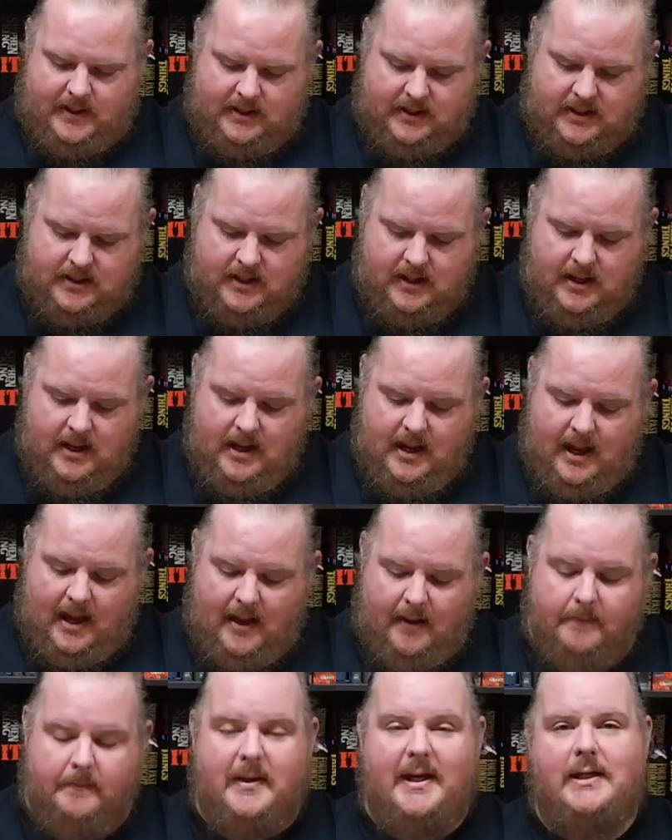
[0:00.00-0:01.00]
opinion.
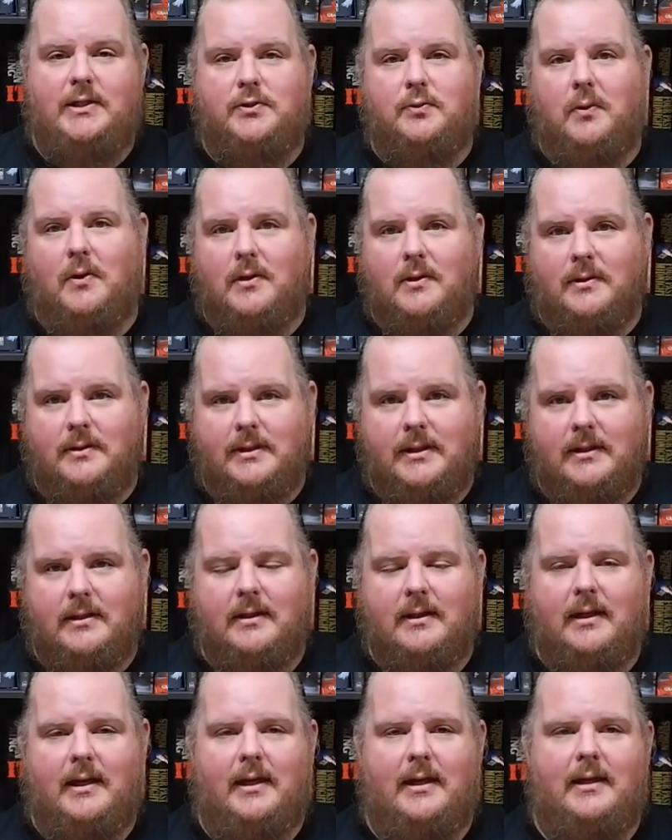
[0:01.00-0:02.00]
Beach World
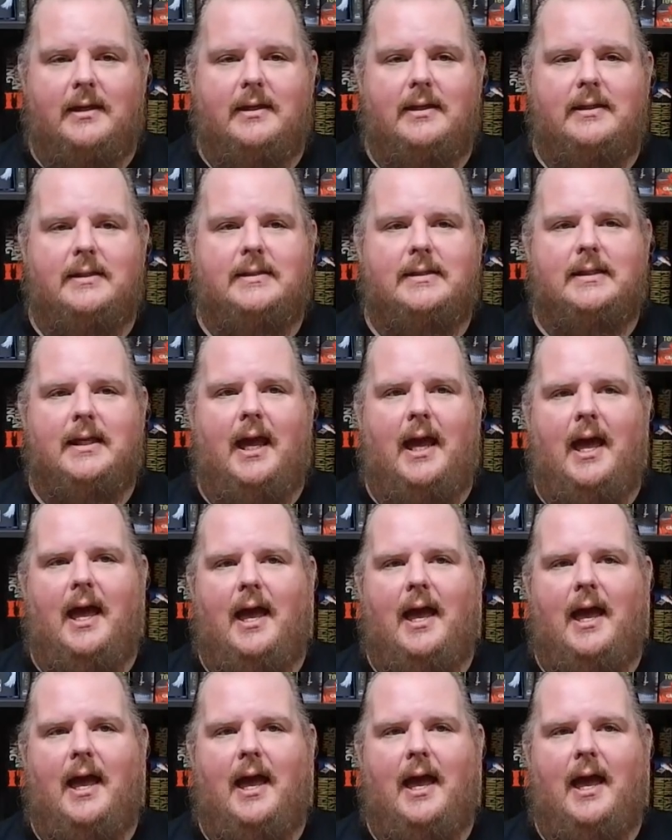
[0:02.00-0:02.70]
is